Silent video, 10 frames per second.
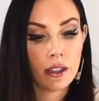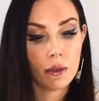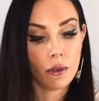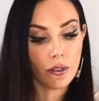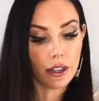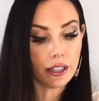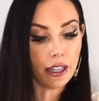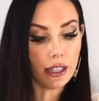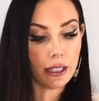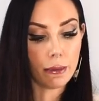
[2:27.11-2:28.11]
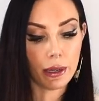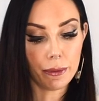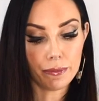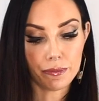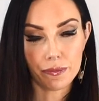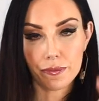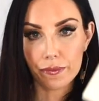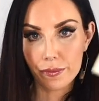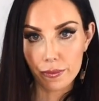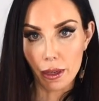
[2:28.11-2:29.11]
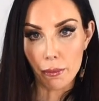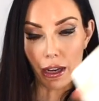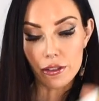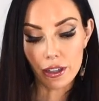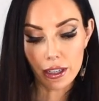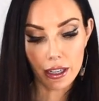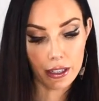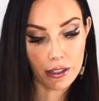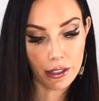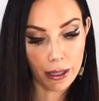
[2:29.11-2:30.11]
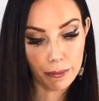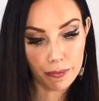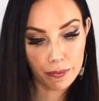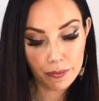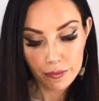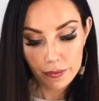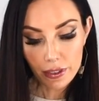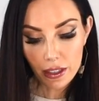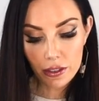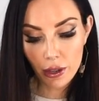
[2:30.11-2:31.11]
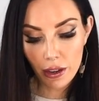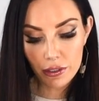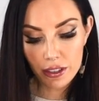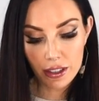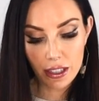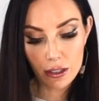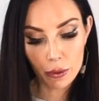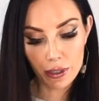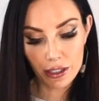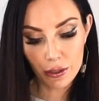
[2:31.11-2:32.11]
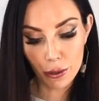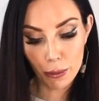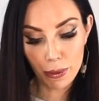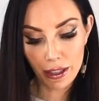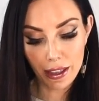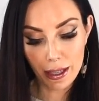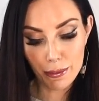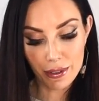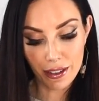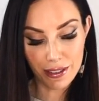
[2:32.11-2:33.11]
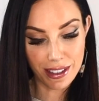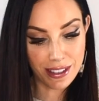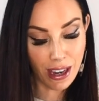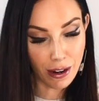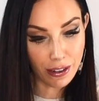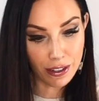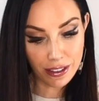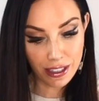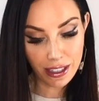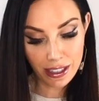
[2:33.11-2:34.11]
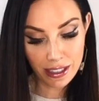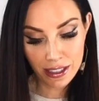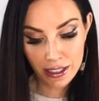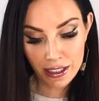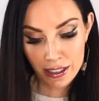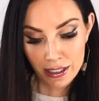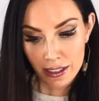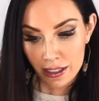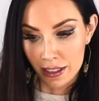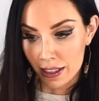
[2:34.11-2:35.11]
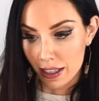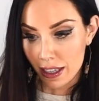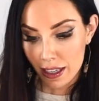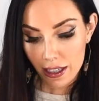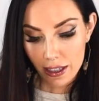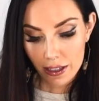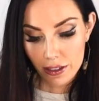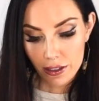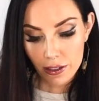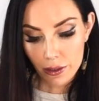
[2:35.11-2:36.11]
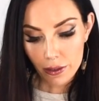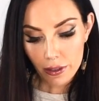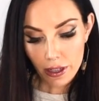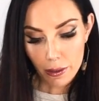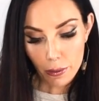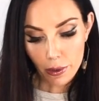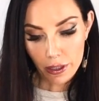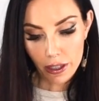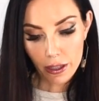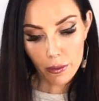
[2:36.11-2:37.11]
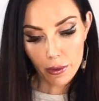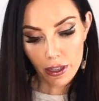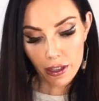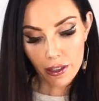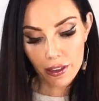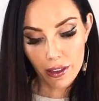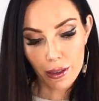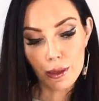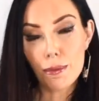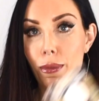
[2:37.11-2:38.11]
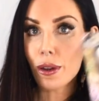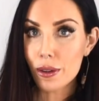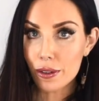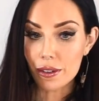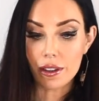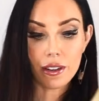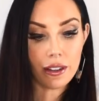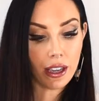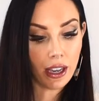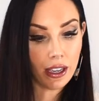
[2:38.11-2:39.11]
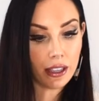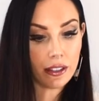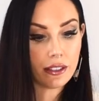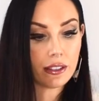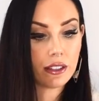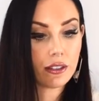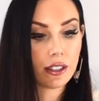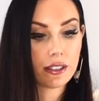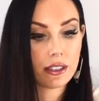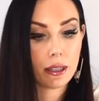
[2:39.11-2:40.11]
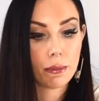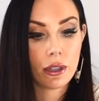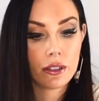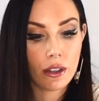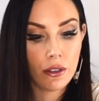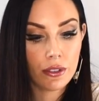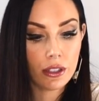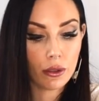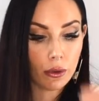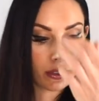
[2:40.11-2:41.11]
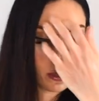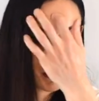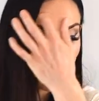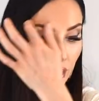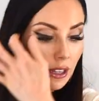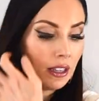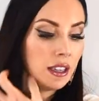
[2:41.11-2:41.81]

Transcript: We'll find out, Libra. Major Arcana time. So I have just the 22 big themes of the tarot here. And you are working with the moon. Okay, this is interesting because it often talks about,